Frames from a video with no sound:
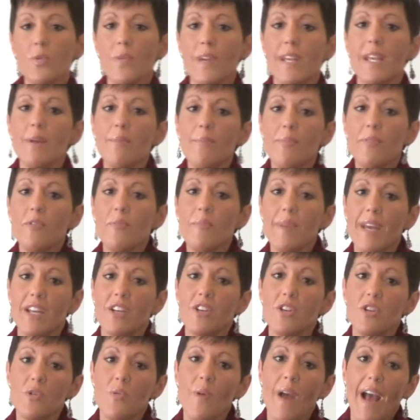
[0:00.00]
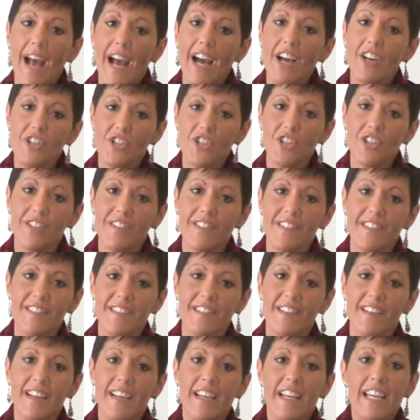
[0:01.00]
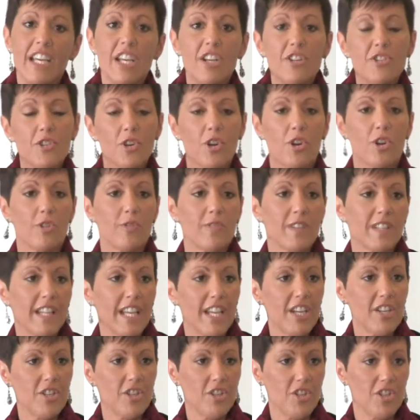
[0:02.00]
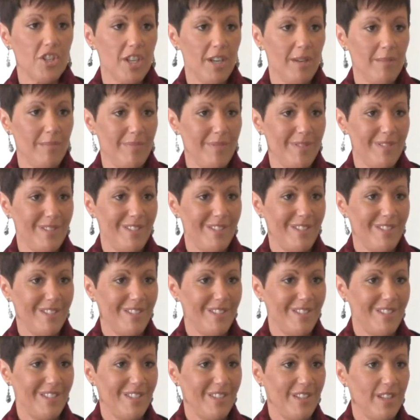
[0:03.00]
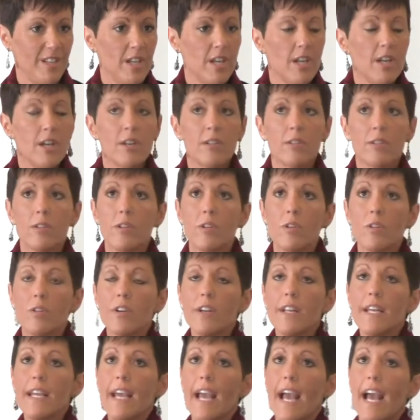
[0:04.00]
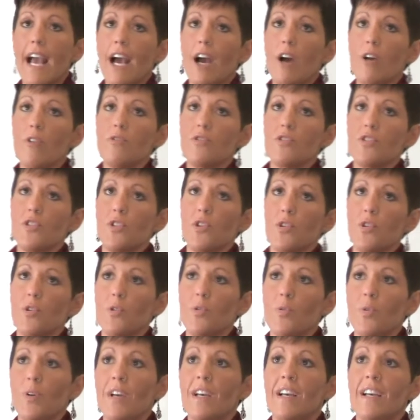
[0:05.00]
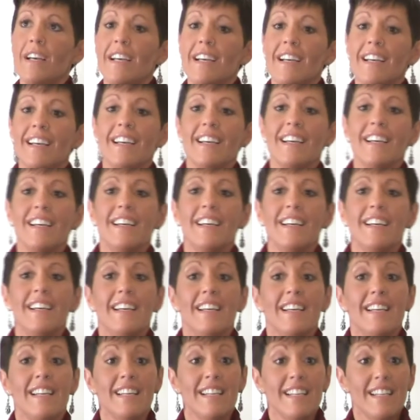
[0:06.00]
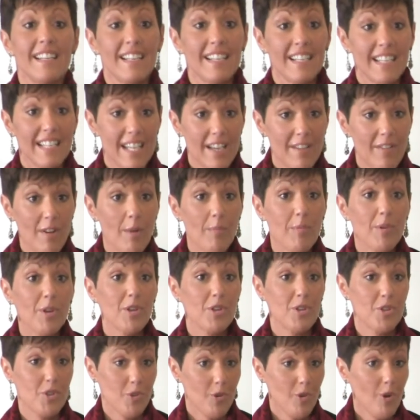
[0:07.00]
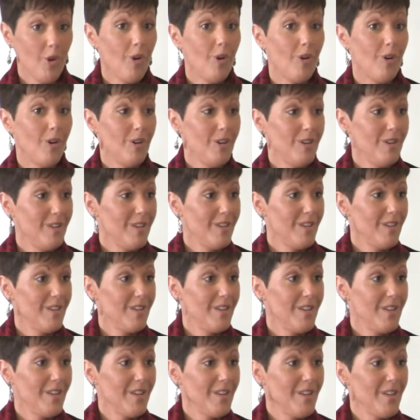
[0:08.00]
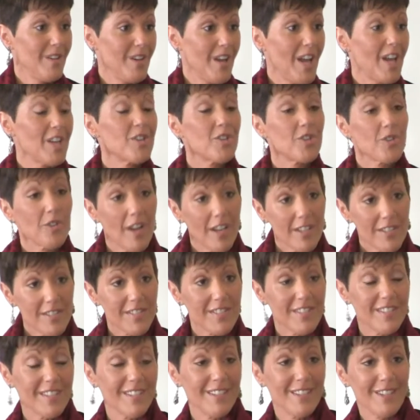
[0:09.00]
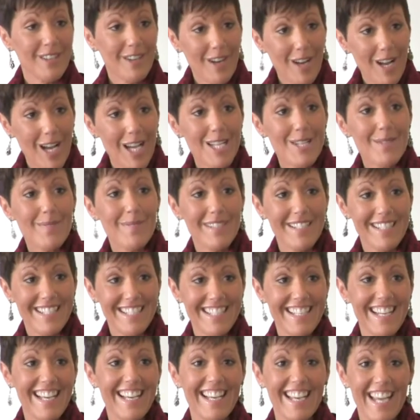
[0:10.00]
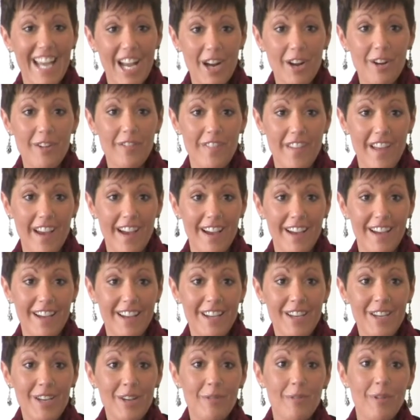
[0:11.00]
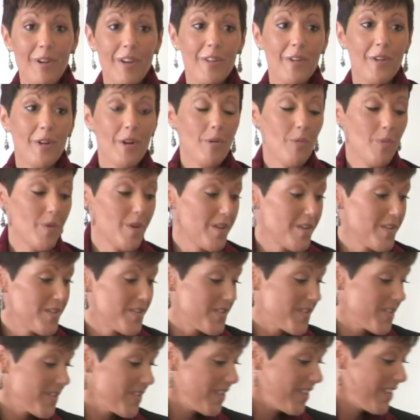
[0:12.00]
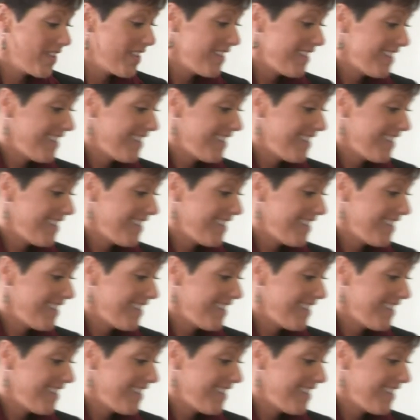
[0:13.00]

to implement new actions into her relationship. Learning how to give up control and trust her husband to take care of that, whether it was